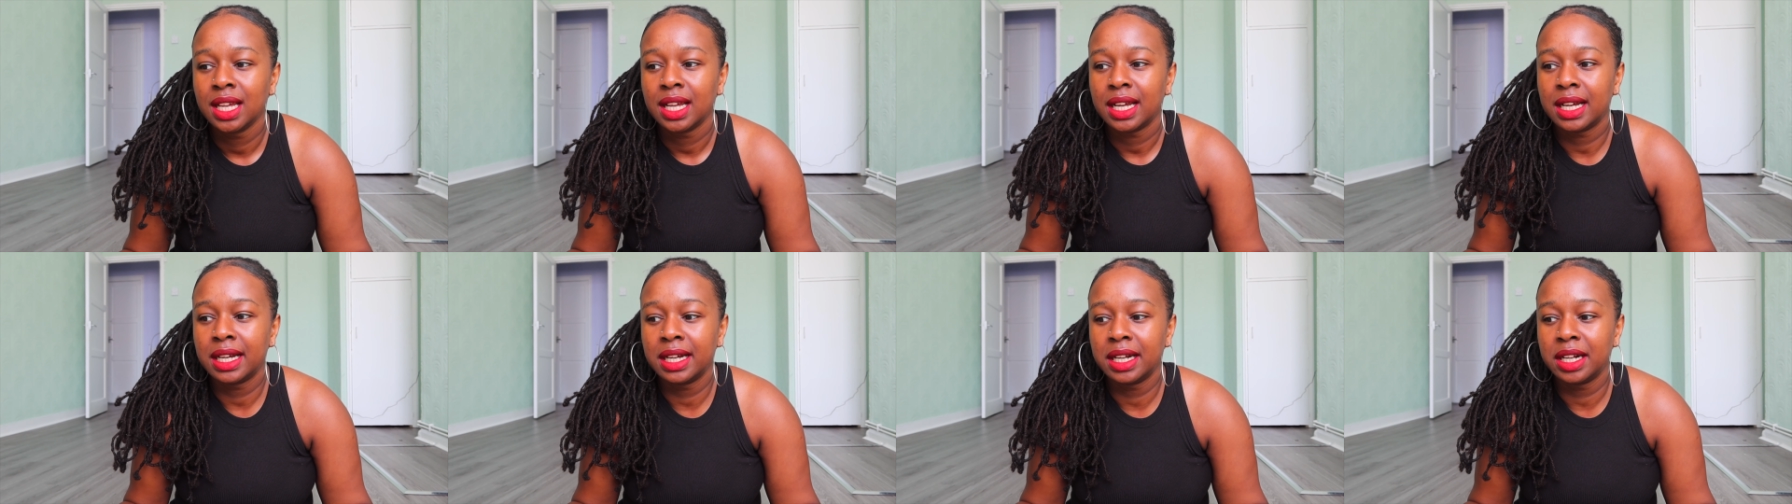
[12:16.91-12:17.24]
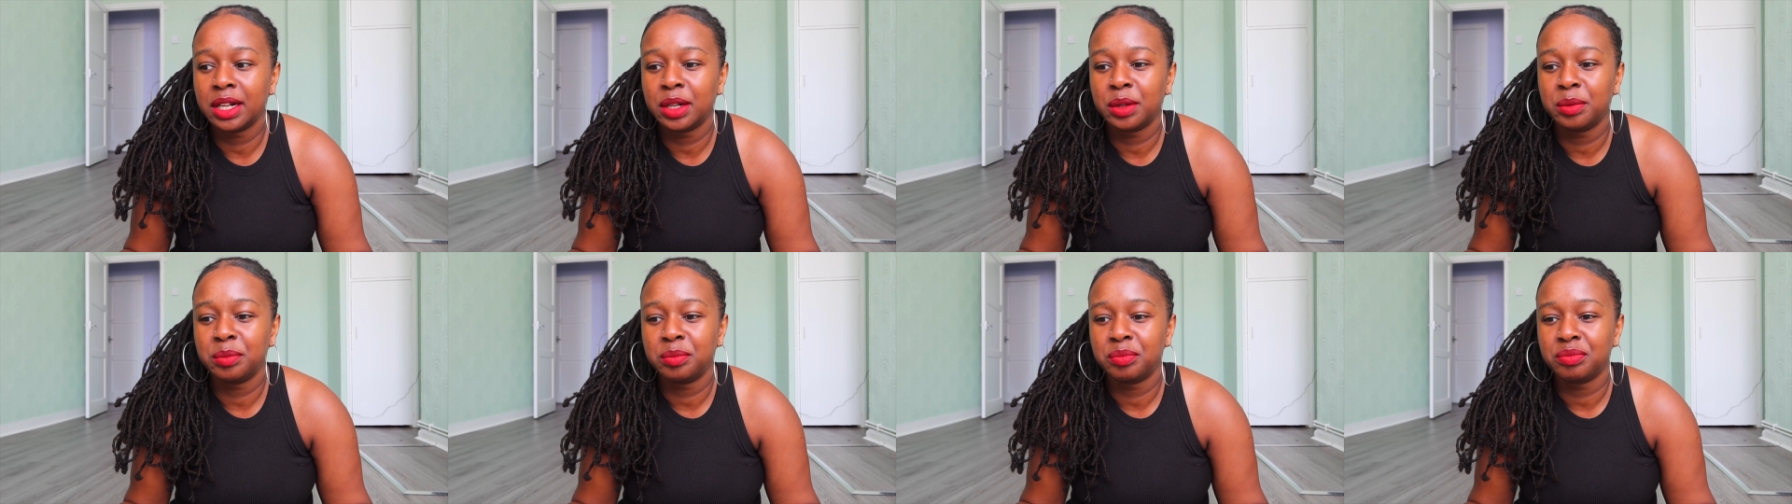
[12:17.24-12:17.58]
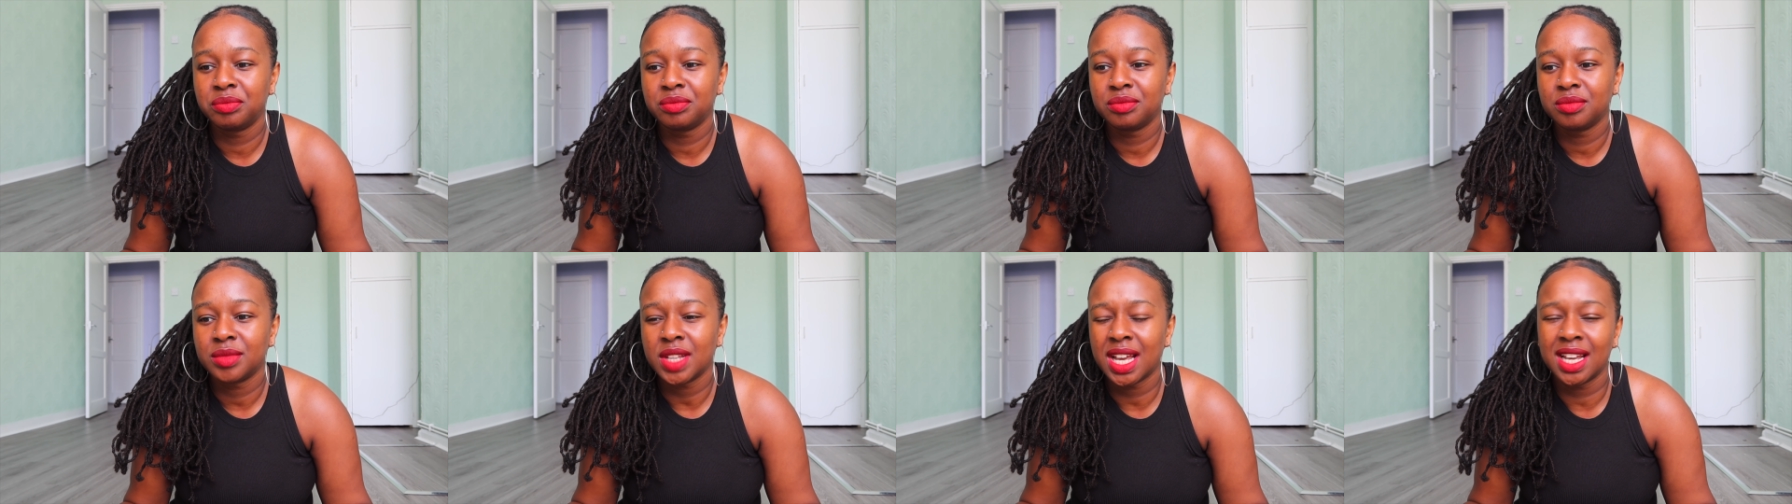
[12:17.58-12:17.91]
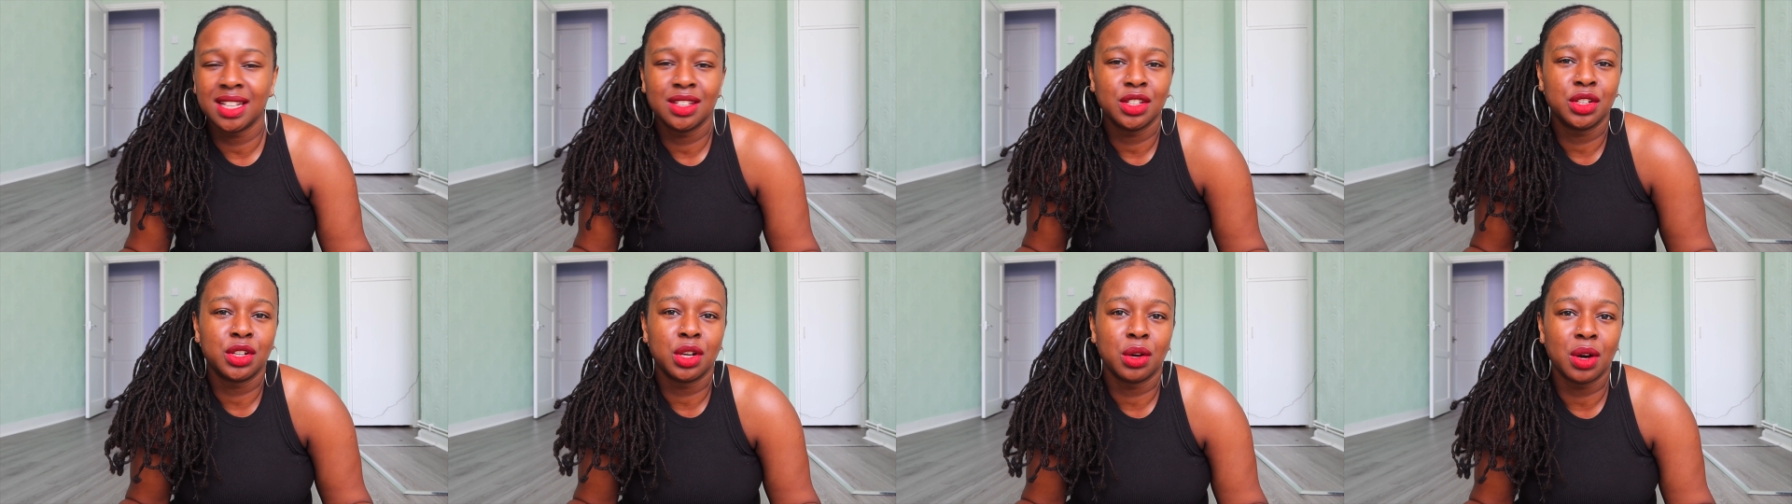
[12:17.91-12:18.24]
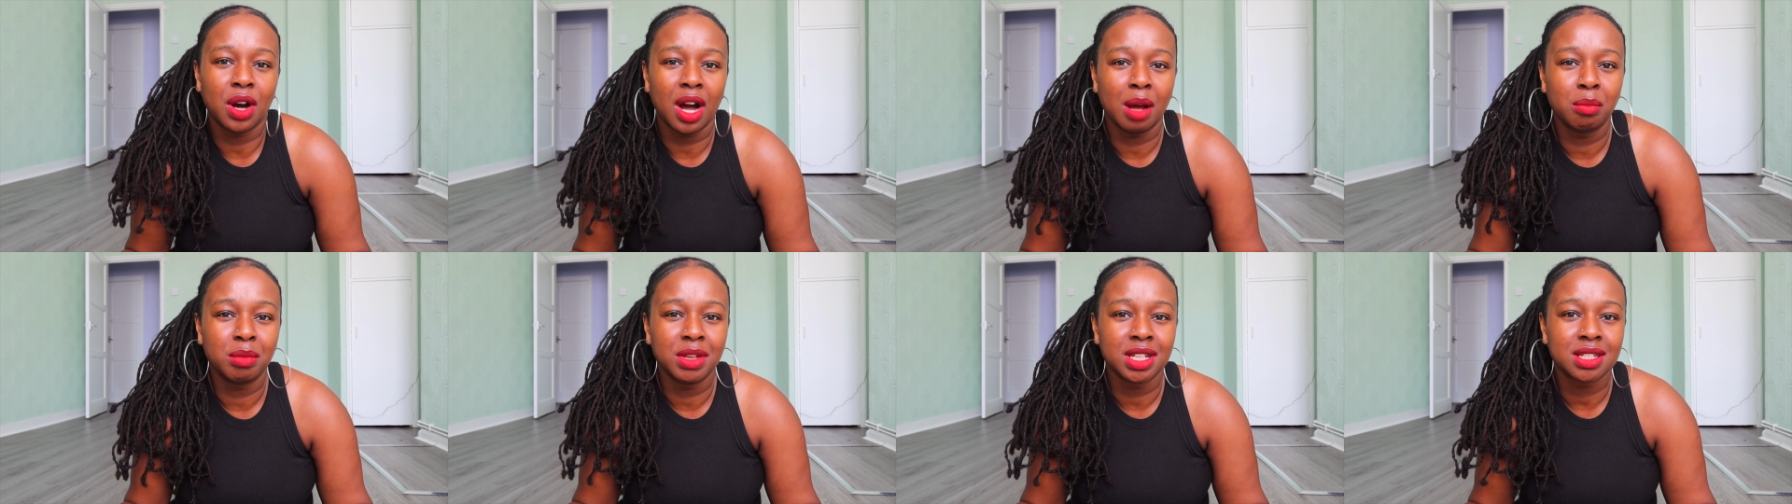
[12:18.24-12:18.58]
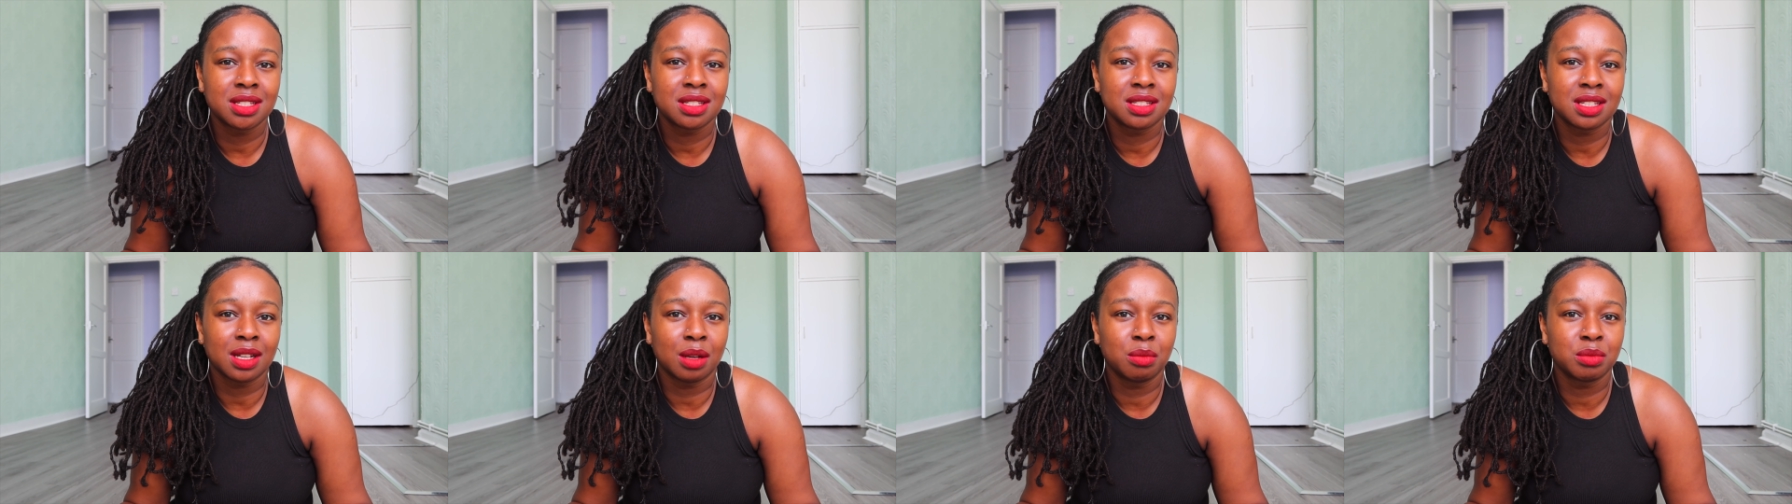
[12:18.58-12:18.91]
Um, and, you know, I miss
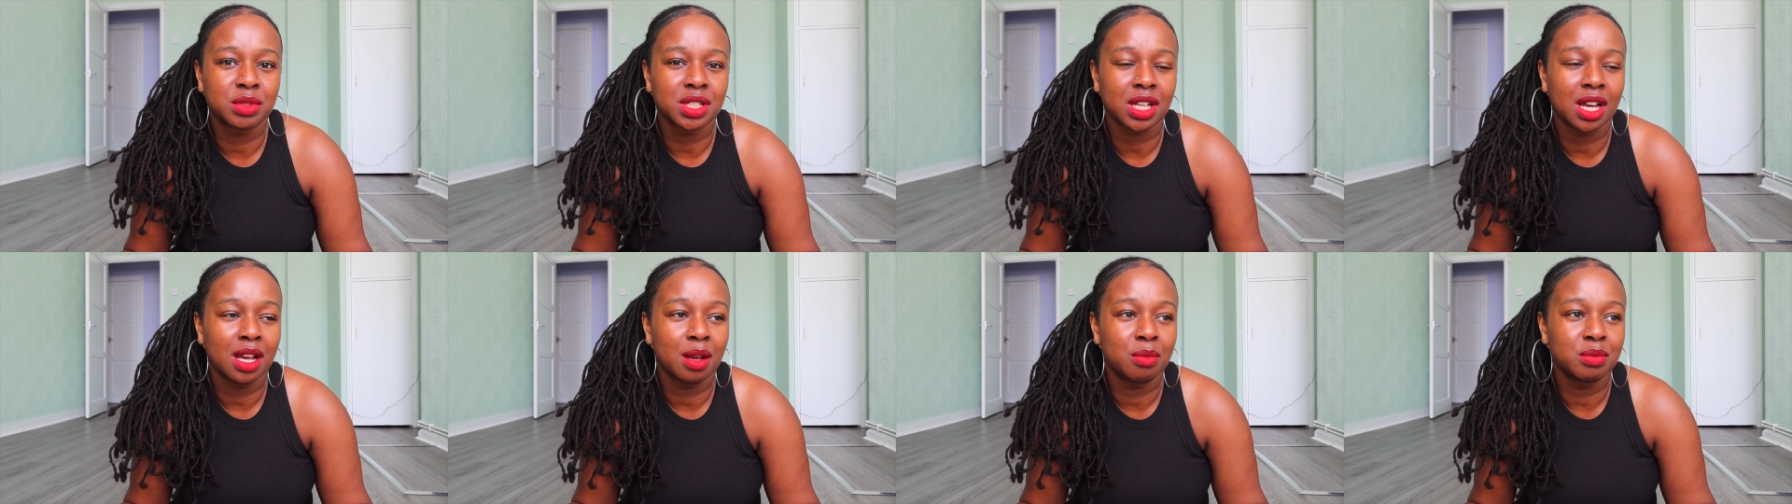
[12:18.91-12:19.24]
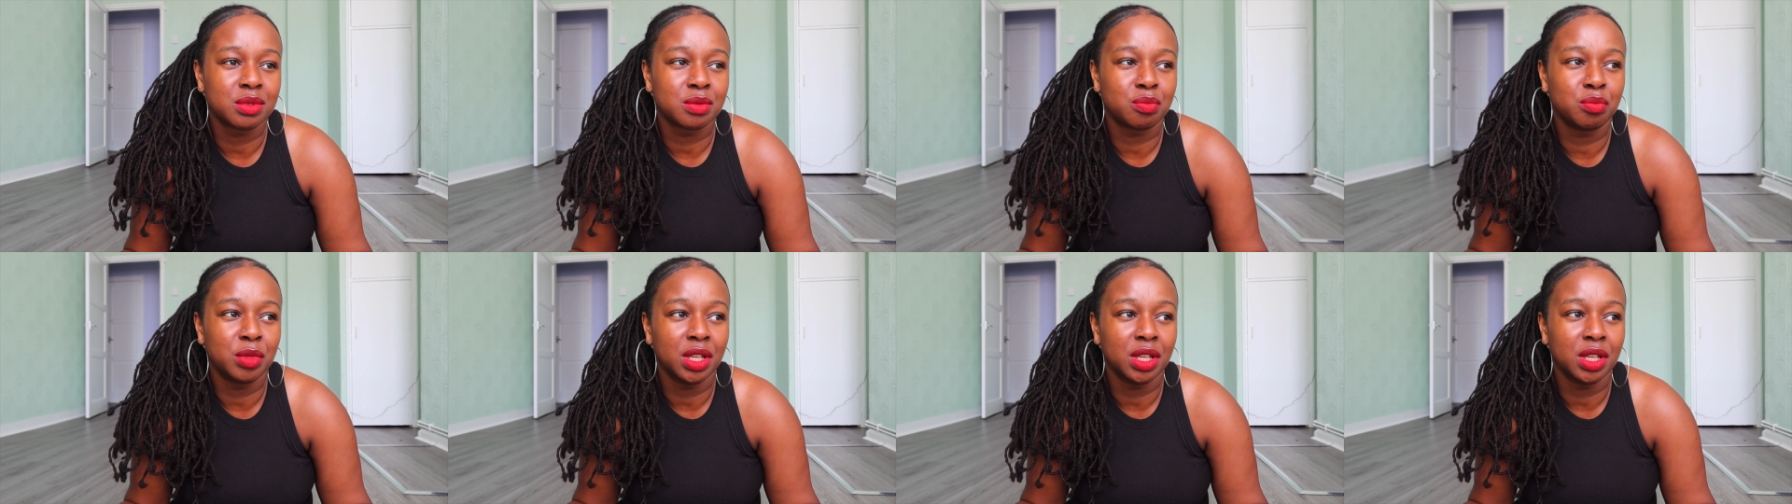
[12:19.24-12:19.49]
sometimes